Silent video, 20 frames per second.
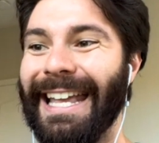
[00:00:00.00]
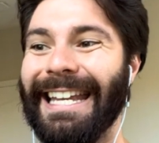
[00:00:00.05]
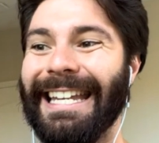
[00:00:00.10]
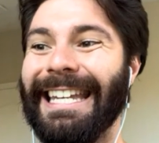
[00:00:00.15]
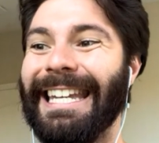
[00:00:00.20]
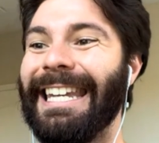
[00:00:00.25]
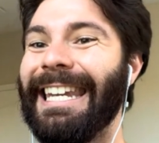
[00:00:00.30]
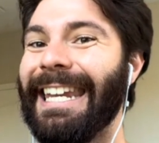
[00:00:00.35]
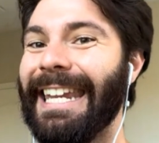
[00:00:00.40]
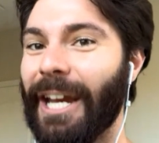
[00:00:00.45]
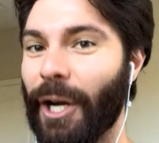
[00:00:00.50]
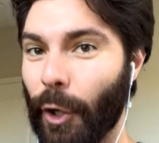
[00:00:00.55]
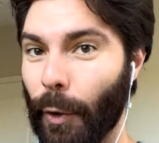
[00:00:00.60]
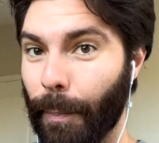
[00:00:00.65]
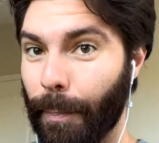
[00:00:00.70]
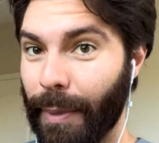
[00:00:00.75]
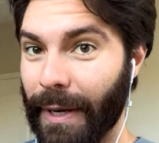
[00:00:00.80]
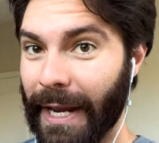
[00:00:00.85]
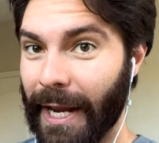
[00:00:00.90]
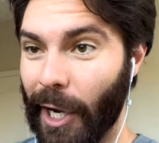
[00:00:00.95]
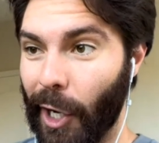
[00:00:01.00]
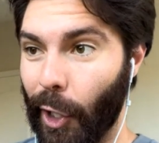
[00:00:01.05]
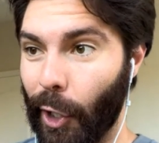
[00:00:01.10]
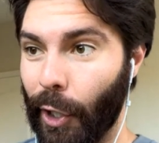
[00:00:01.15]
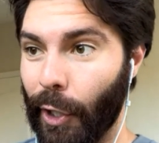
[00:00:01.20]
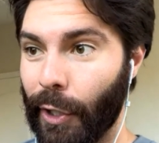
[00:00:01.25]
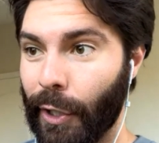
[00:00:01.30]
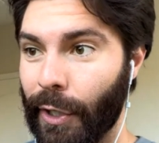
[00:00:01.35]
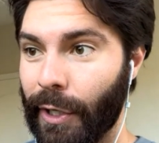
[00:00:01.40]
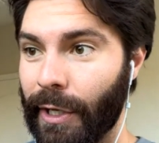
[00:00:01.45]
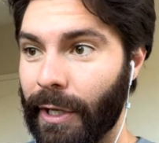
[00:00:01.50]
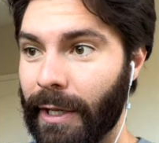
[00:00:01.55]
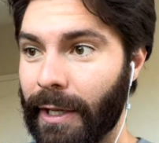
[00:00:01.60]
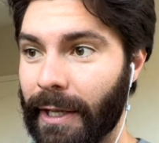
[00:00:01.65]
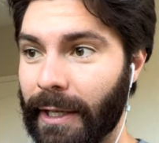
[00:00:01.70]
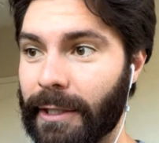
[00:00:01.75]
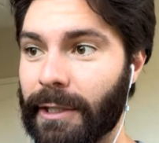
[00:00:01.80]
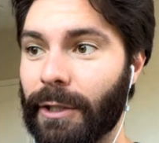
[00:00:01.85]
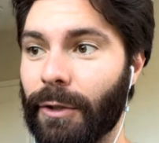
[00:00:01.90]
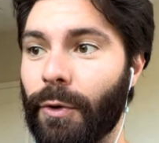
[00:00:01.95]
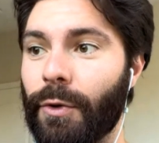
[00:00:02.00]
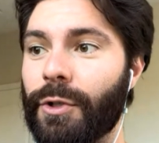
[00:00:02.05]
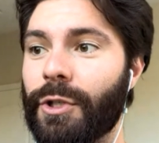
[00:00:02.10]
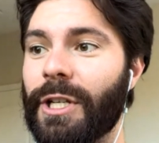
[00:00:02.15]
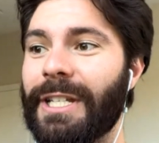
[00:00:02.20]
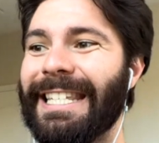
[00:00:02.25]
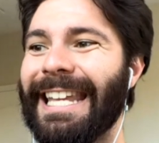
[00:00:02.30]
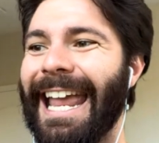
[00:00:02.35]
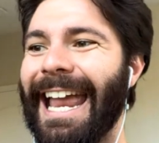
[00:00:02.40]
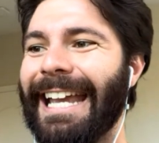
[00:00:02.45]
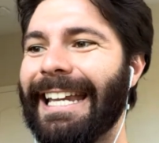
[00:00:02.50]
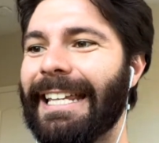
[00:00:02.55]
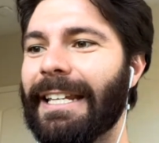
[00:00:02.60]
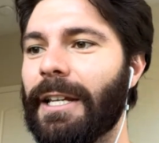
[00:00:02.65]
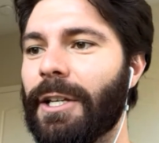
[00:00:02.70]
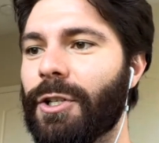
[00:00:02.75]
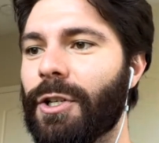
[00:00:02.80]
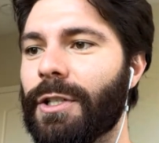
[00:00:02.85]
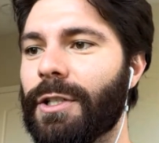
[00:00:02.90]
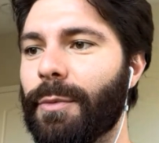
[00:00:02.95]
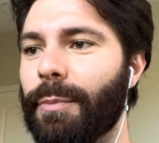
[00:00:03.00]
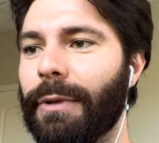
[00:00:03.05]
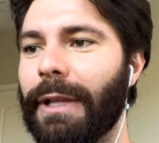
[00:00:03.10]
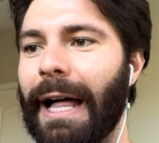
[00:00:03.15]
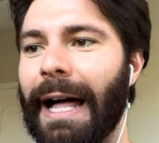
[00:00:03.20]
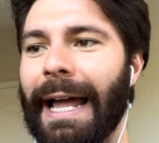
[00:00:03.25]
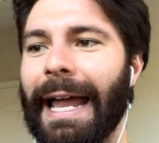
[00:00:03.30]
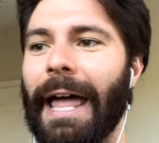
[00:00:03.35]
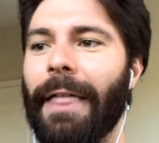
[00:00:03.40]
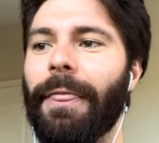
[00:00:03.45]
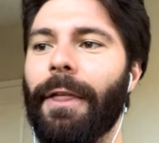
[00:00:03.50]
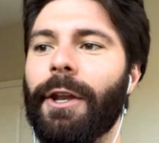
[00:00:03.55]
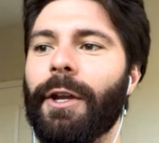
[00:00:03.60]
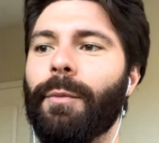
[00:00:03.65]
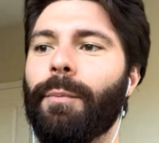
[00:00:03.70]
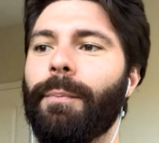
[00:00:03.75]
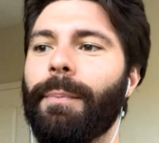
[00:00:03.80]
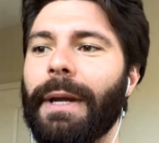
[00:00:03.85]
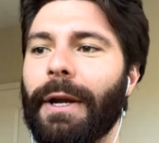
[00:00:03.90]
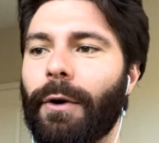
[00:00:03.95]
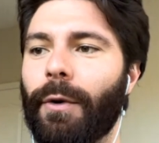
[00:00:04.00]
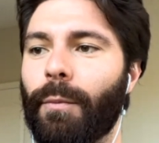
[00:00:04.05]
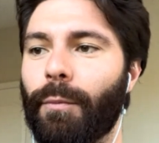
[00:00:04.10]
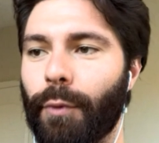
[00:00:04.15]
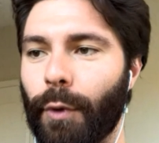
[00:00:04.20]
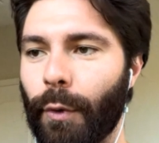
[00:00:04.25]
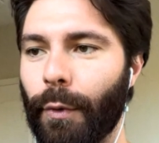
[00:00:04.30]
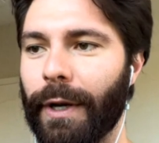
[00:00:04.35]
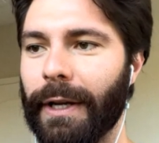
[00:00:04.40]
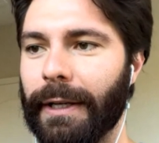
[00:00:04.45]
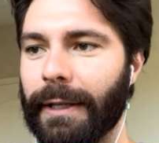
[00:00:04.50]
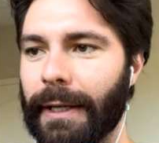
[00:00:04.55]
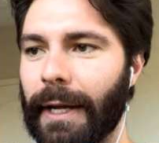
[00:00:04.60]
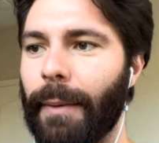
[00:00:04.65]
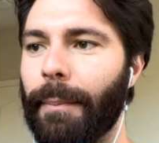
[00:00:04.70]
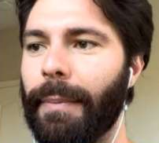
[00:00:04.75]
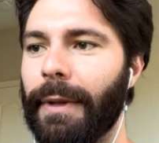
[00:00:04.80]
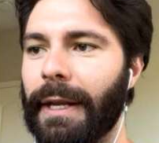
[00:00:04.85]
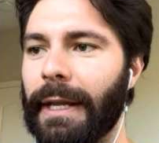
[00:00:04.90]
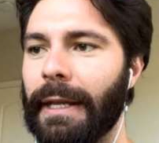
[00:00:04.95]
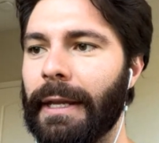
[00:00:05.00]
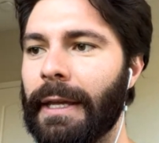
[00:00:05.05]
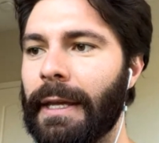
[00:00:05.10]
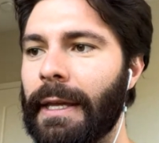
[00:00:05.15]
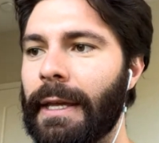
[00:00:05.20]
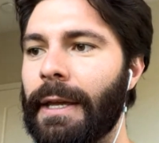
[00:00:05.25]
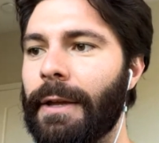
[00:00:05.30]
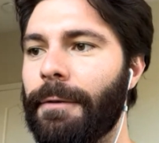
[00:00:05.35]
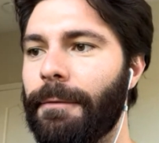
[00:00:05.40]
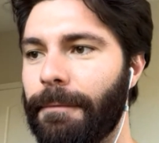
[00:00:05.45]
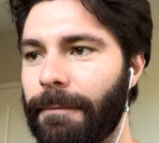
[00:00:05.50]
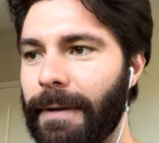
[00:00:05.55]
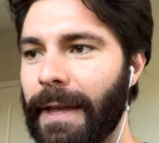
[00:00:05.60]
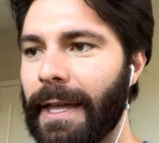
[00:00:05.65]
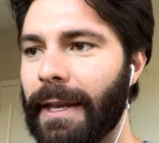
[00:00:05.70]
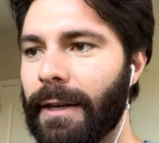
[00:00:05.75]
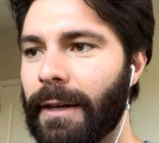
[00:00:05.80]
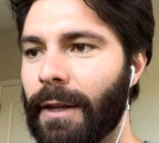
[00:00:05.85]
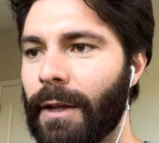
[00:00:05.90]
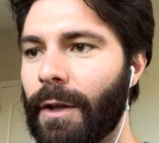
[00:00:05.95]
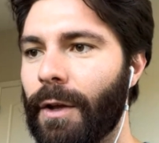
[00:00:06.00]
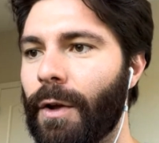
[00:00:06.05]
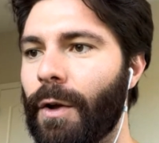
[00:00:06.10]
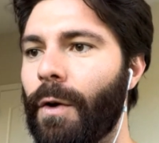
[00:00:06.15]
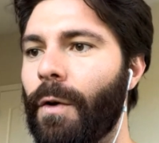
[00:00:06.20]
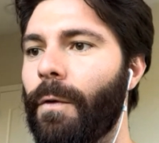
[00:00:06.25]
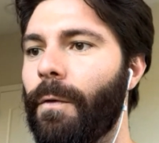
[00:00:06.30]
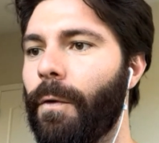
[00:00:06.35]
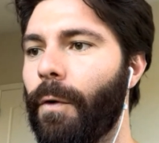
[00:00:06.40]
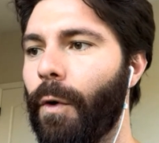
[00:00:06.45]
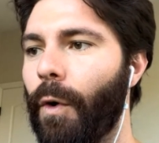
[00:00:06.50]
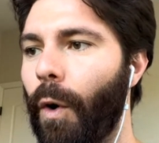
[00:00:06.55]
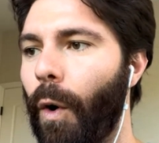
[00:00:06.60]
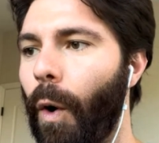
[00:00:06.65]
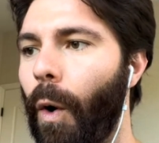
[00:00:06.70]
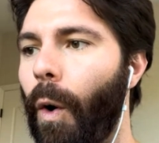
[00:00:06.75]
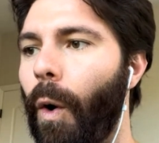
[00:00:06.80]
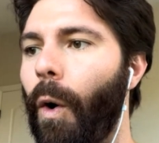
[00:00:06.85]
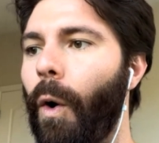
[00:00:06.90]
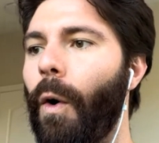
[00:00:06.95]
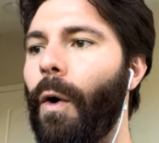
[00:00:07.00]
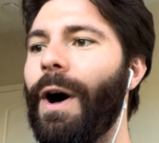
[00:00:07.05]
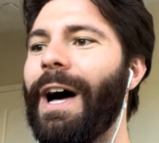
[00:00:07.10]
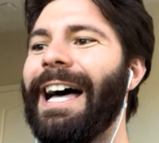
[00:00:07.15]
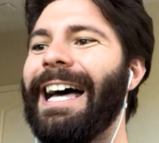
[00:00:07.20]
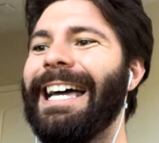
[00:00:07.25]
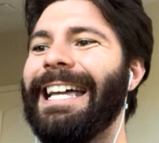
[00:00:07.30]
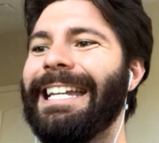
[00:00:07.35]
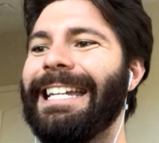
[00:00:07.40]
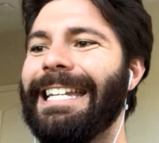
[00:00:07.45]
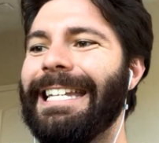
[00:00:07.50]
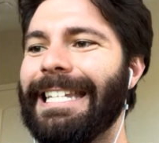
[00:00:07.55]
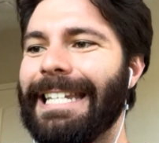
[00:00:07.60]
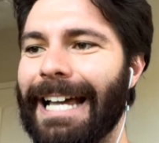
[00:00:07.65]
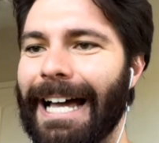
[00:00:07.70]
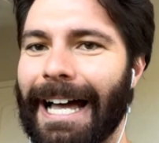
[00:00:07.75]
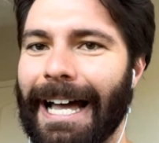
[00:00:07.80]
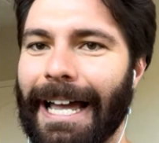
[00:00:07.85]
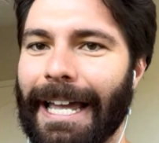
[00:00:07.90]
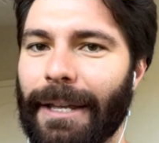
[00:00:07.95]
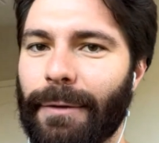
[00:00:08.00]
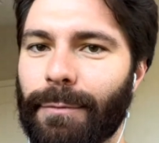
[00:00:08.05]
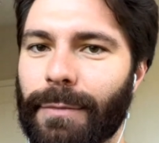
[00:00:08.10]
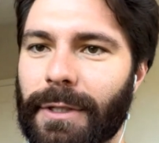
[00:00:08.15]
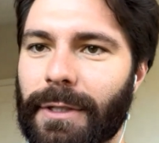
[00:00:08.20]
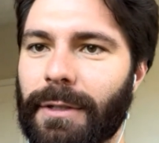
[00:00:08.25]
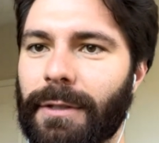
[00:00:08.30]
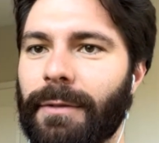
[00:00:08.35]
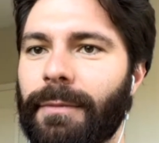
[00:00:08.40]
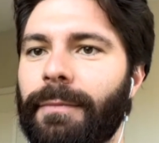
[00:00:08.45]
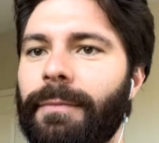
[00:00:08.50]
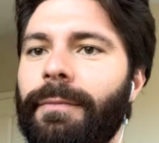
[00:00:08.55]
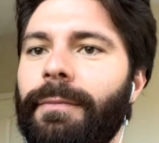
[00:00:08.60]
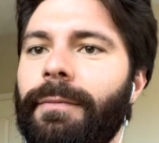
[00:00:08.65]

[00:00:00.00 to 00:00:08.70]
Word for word: Near beer, exclusions and conditions apply. Athletic Beer Brewing Company, fit for all times.